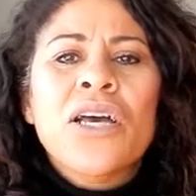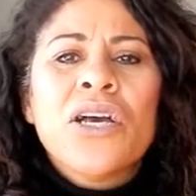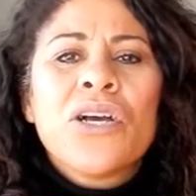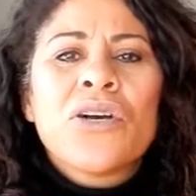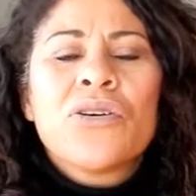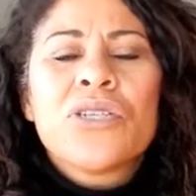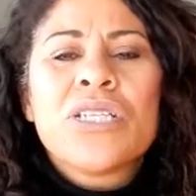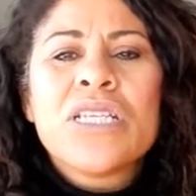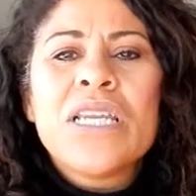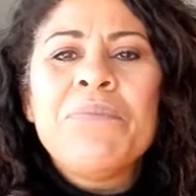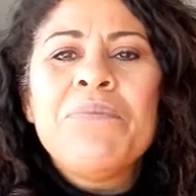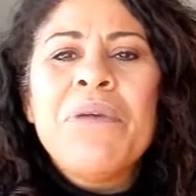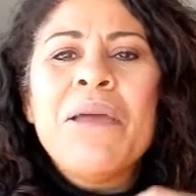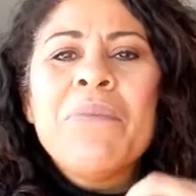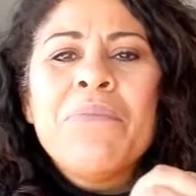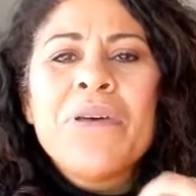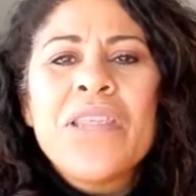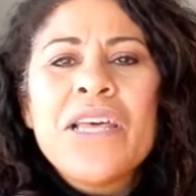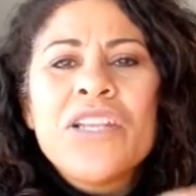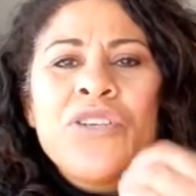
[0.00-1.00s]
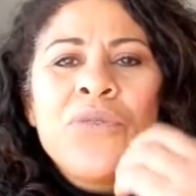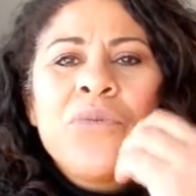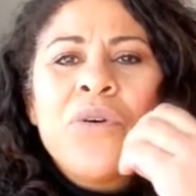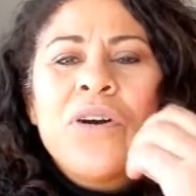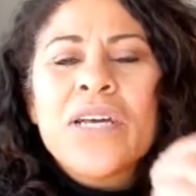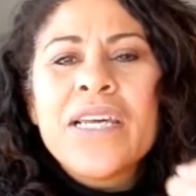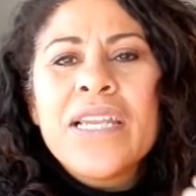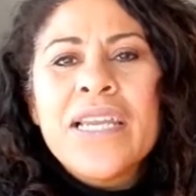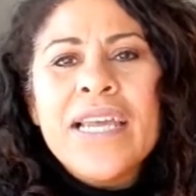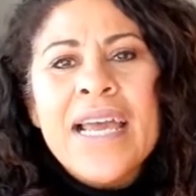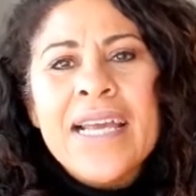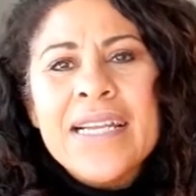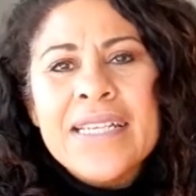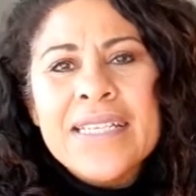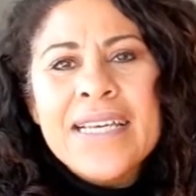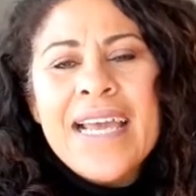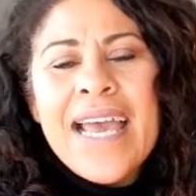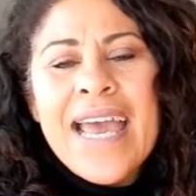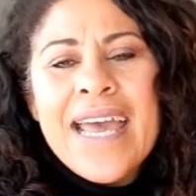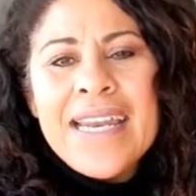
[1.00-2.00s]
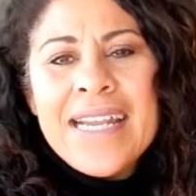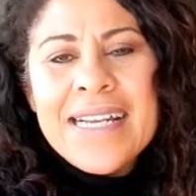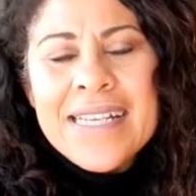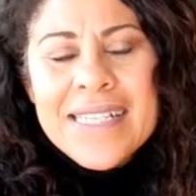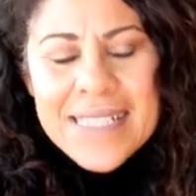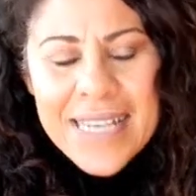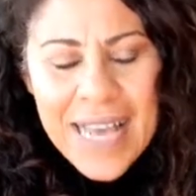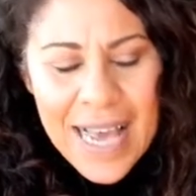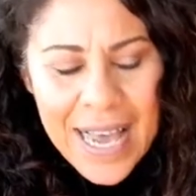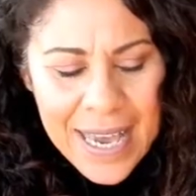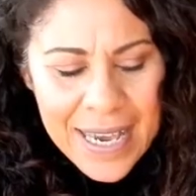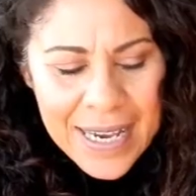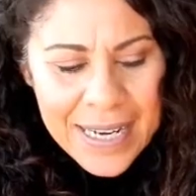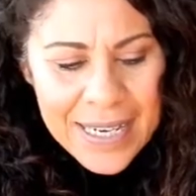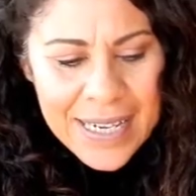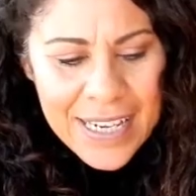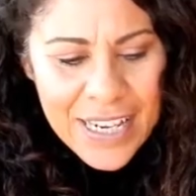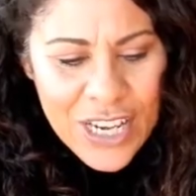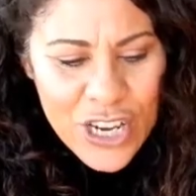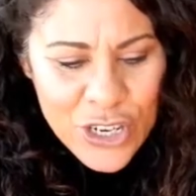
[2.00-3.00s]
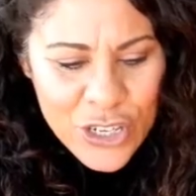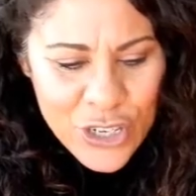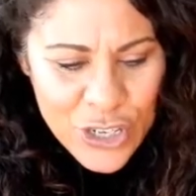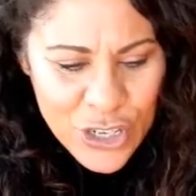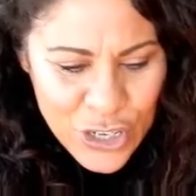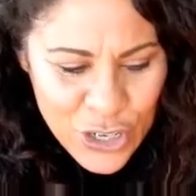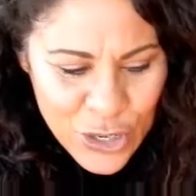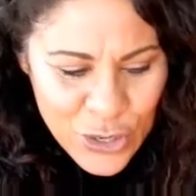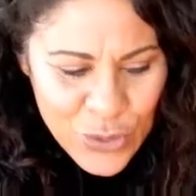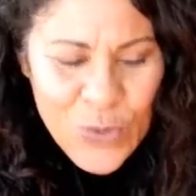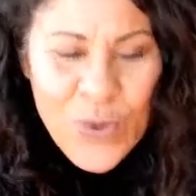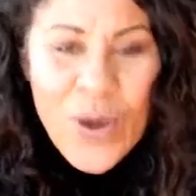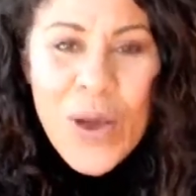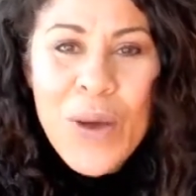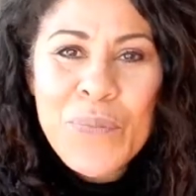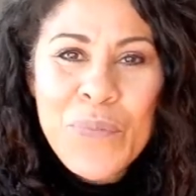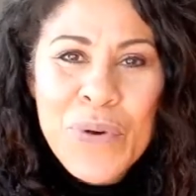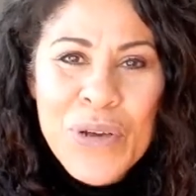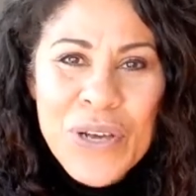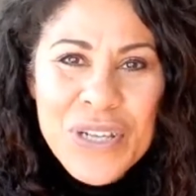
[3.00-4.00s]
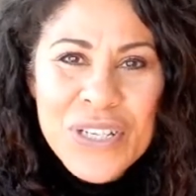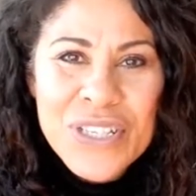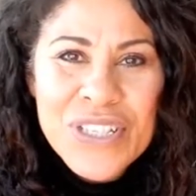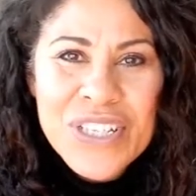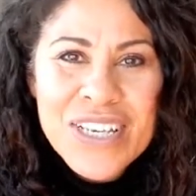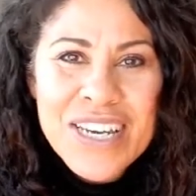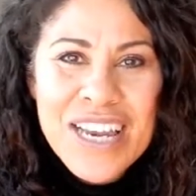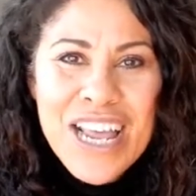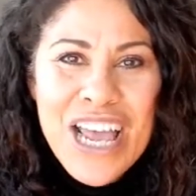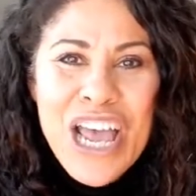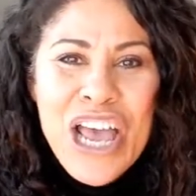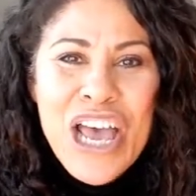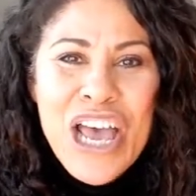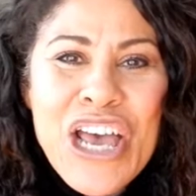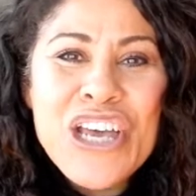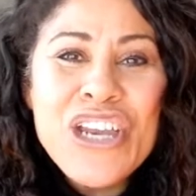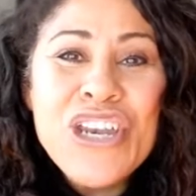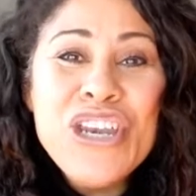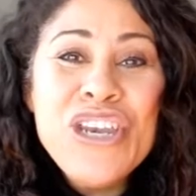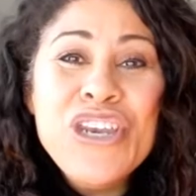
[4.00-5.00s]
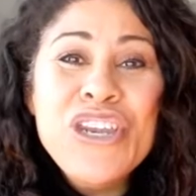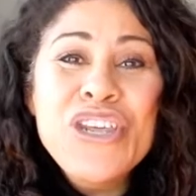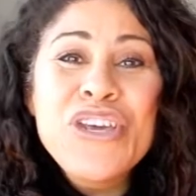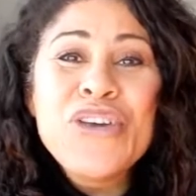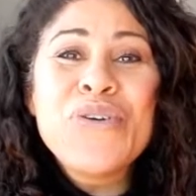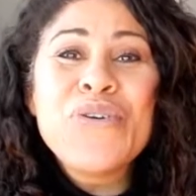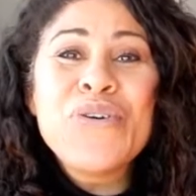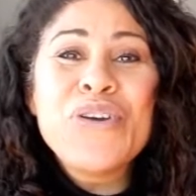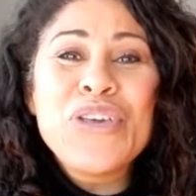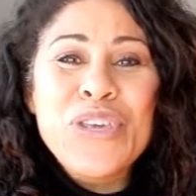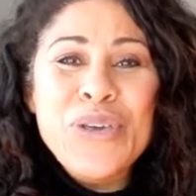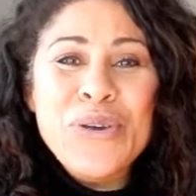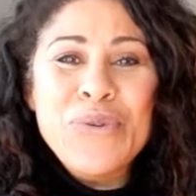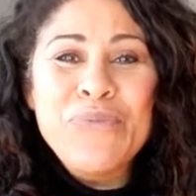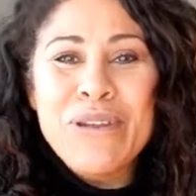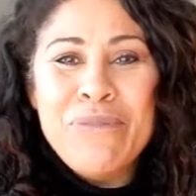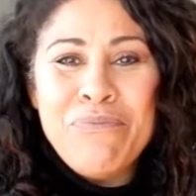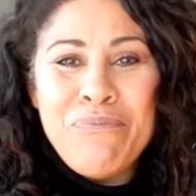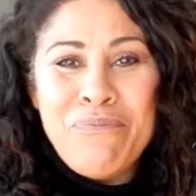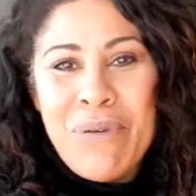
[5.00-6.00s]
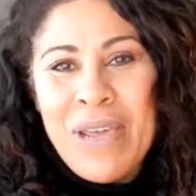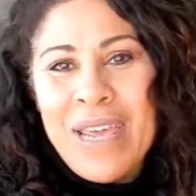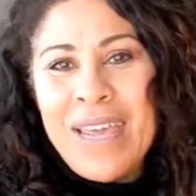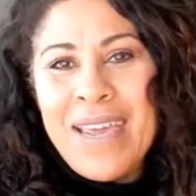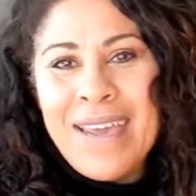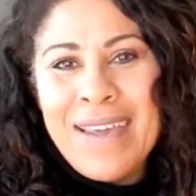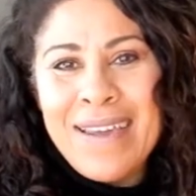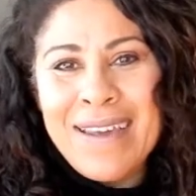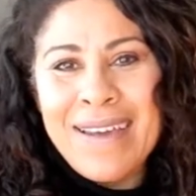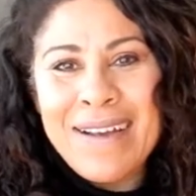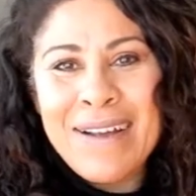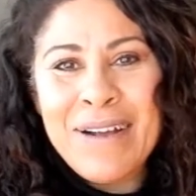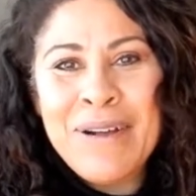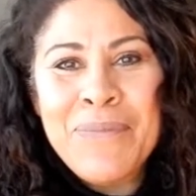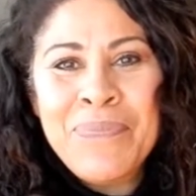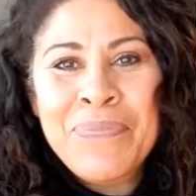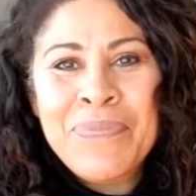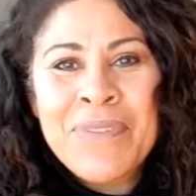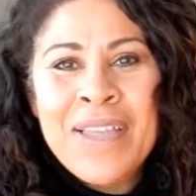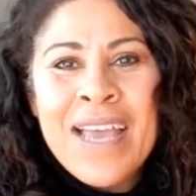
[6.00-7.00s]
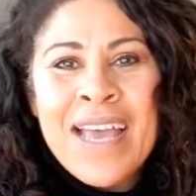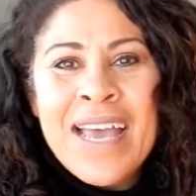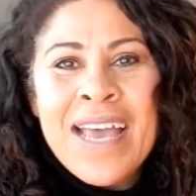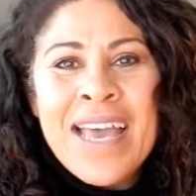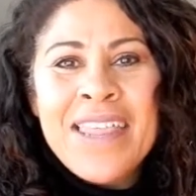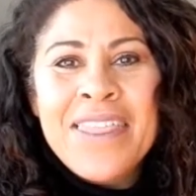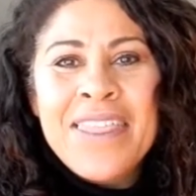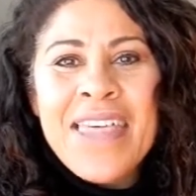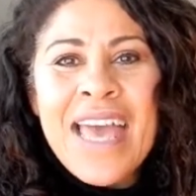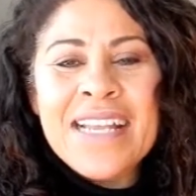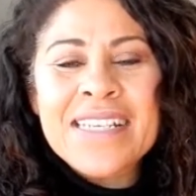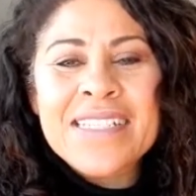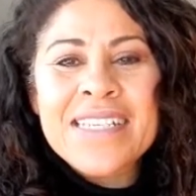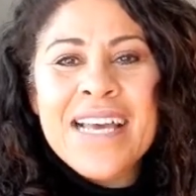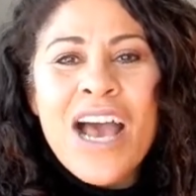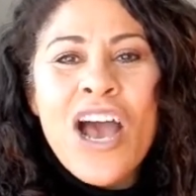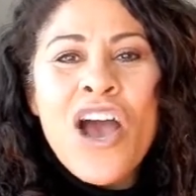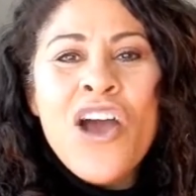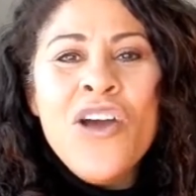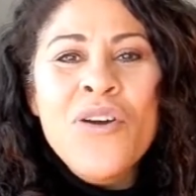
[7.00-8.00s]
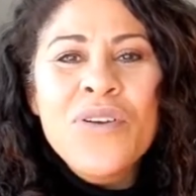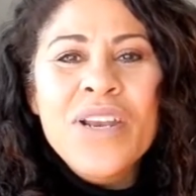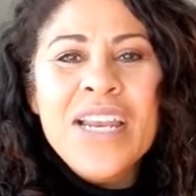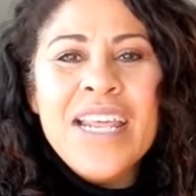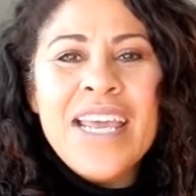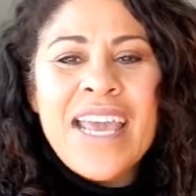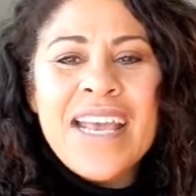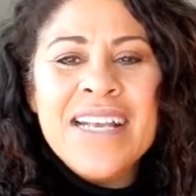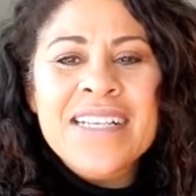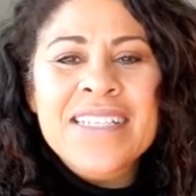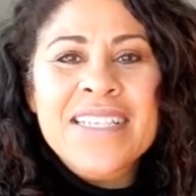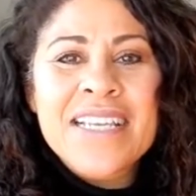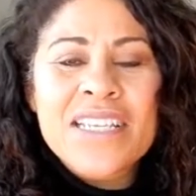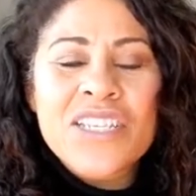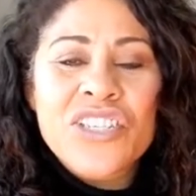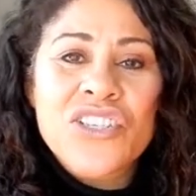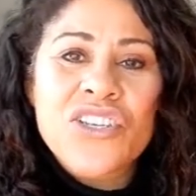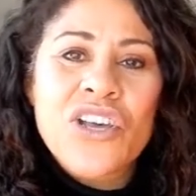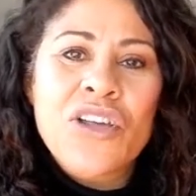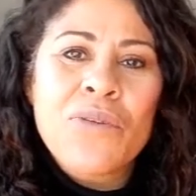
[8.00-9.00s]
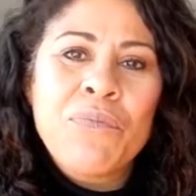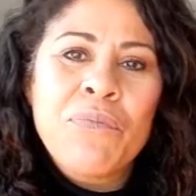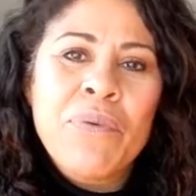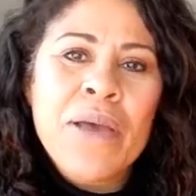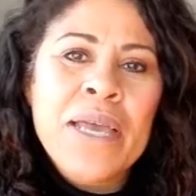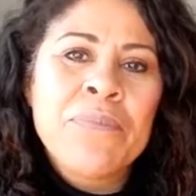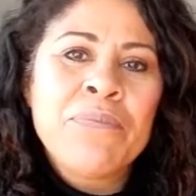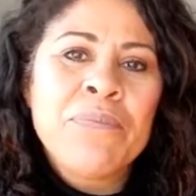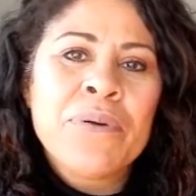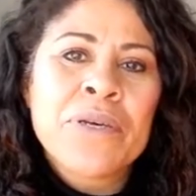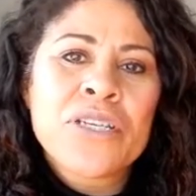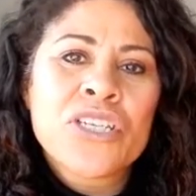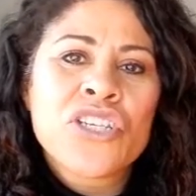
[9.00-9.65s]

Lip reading: Because remember that you are creating an entirely new person, a new human being that only exists on paper.